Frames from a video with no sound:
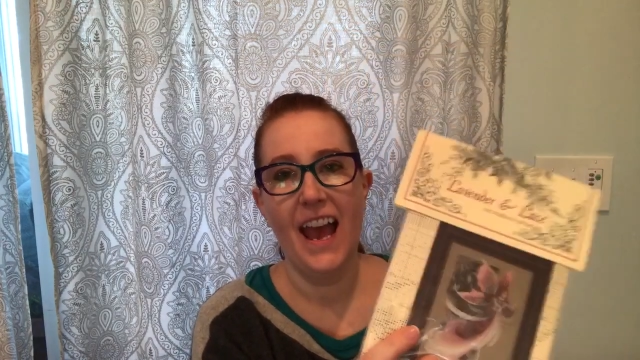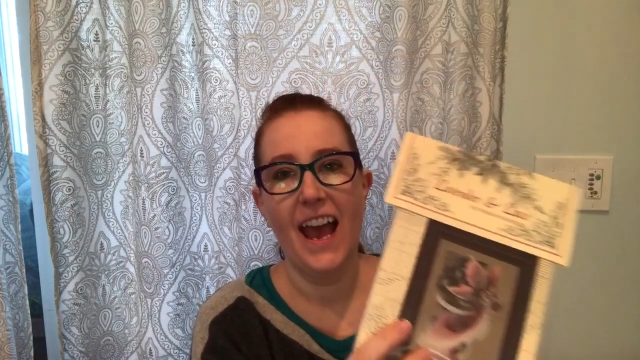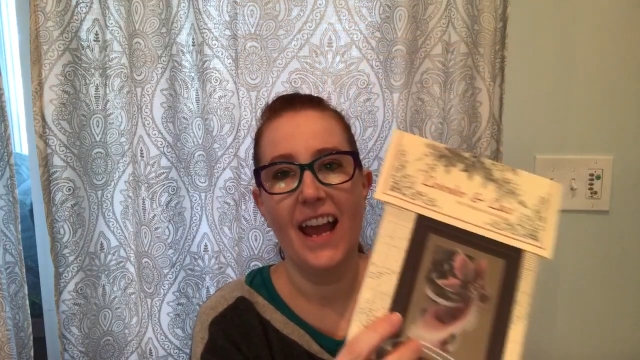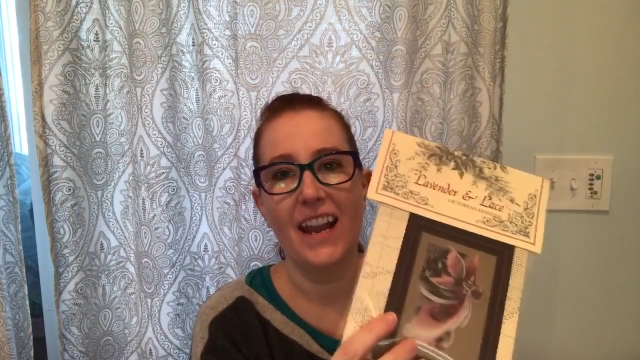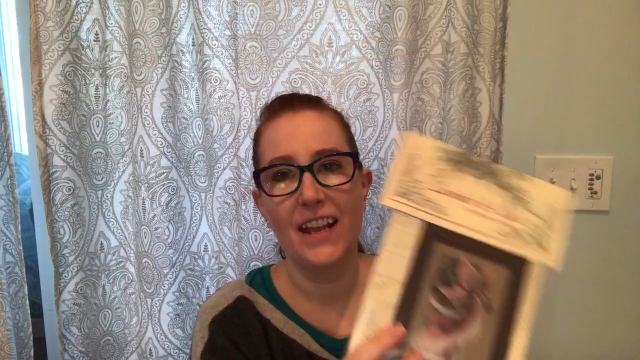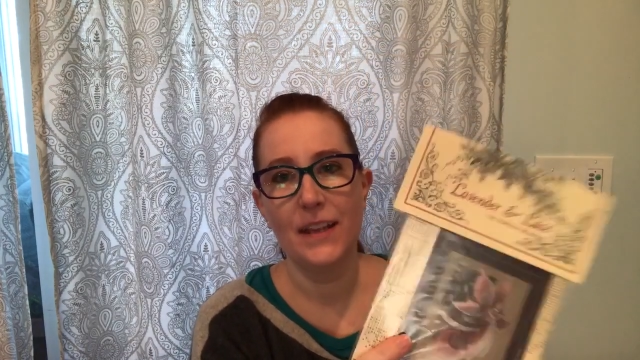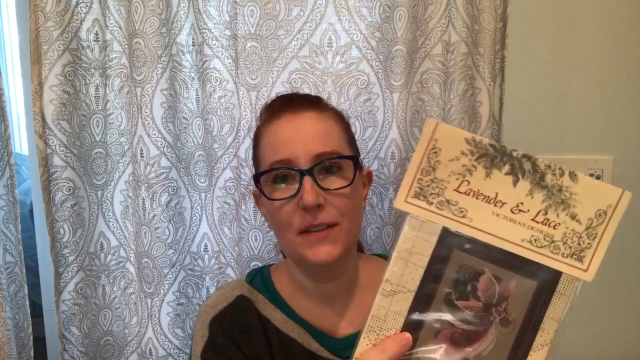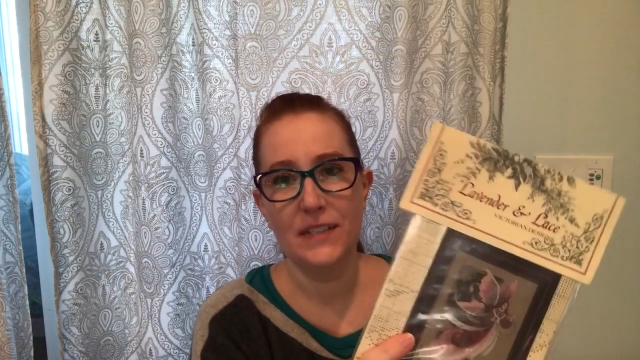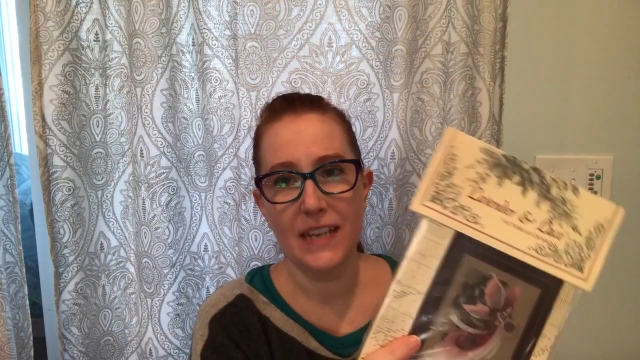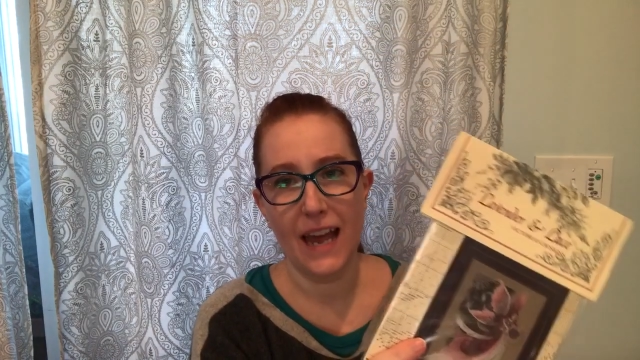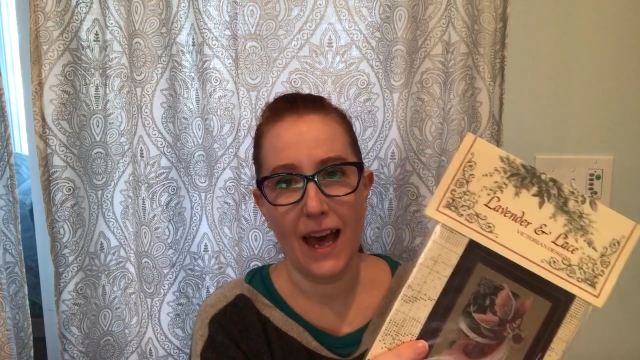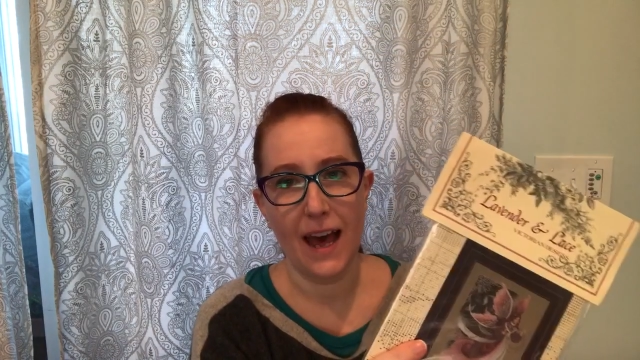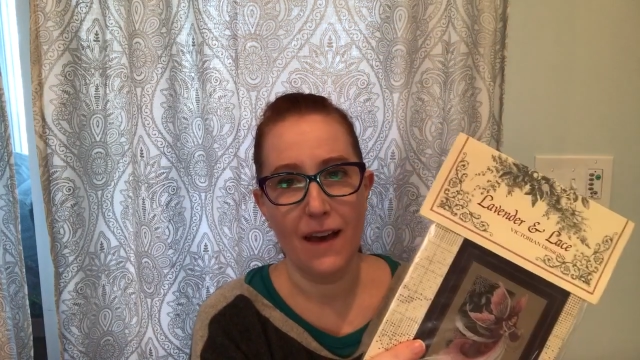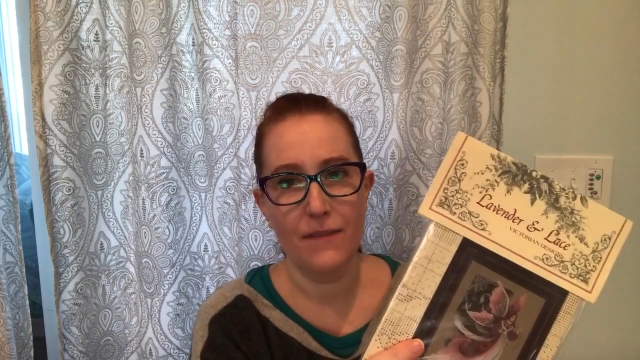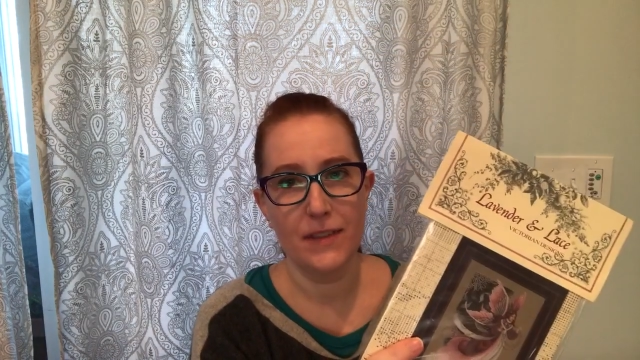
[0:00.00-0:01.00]
and I used to
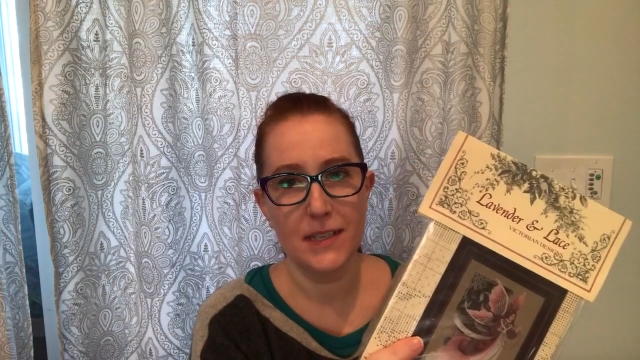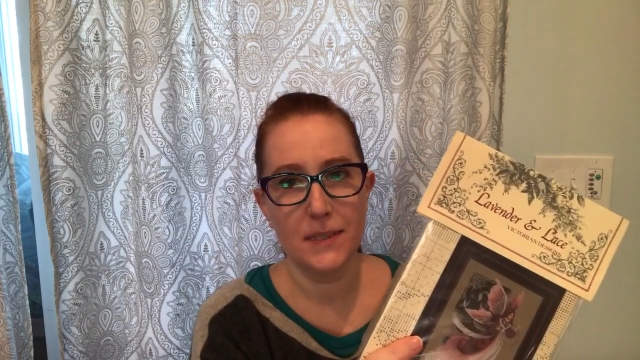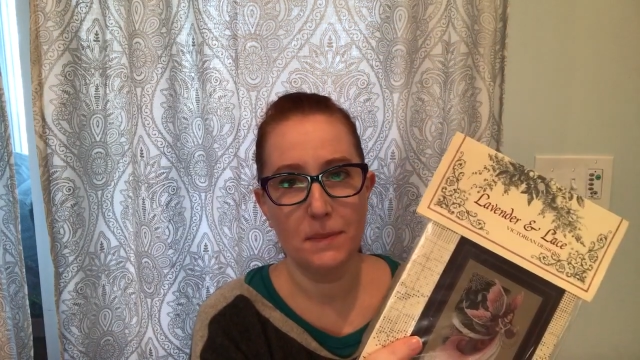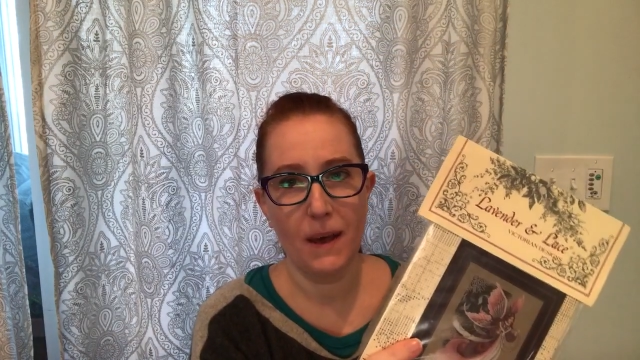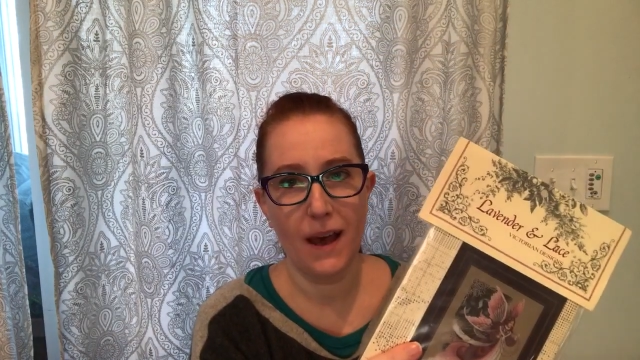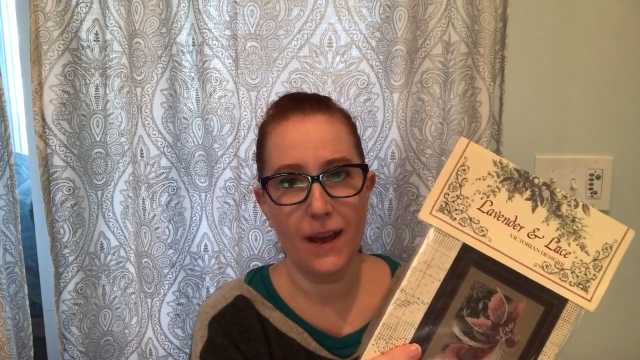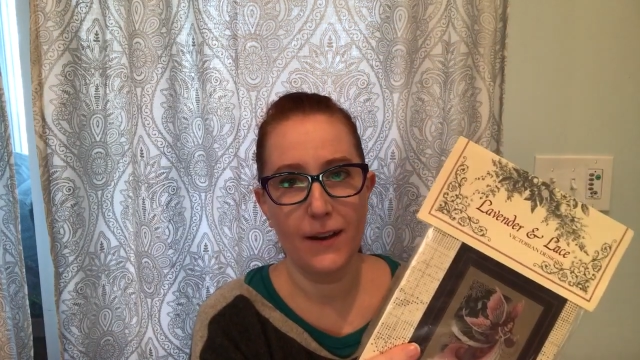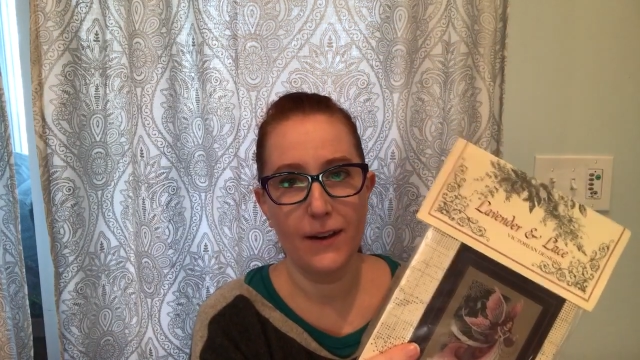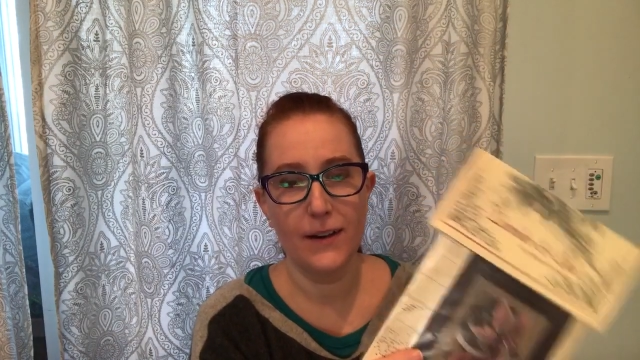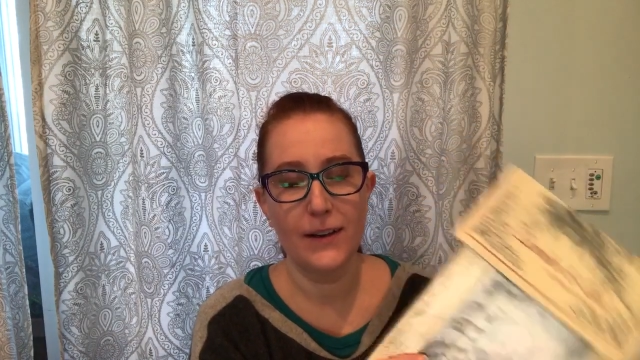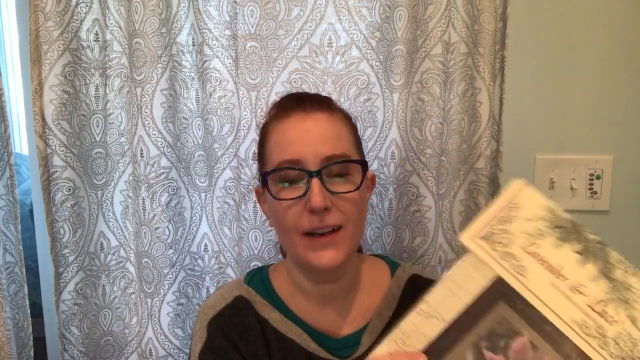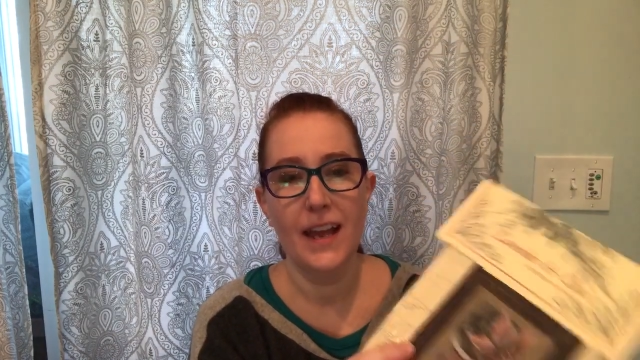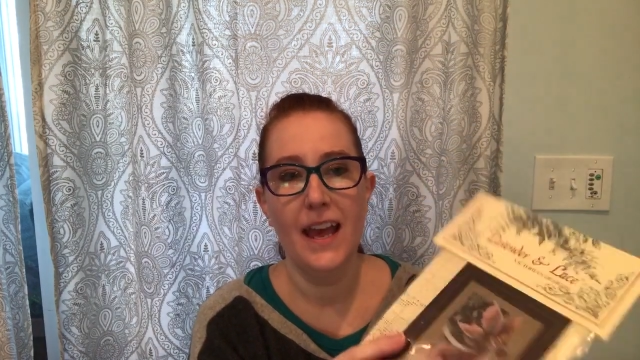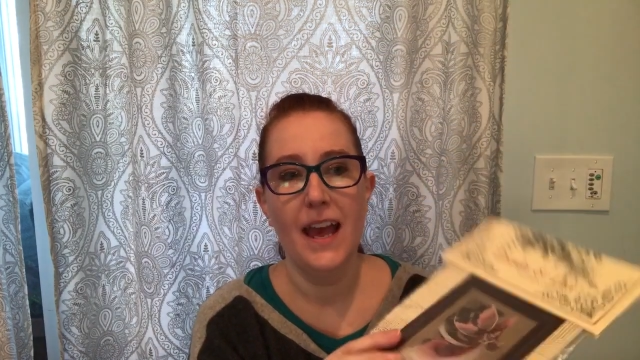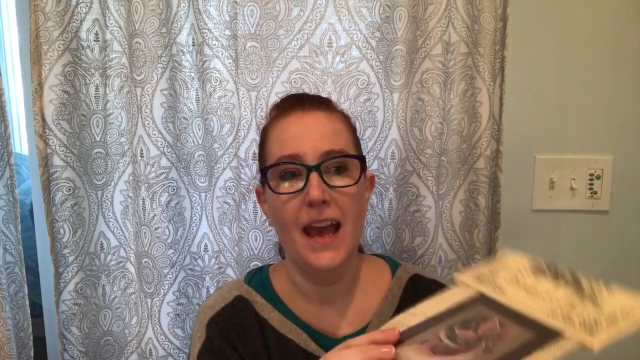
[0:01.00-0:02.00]
have this pattern,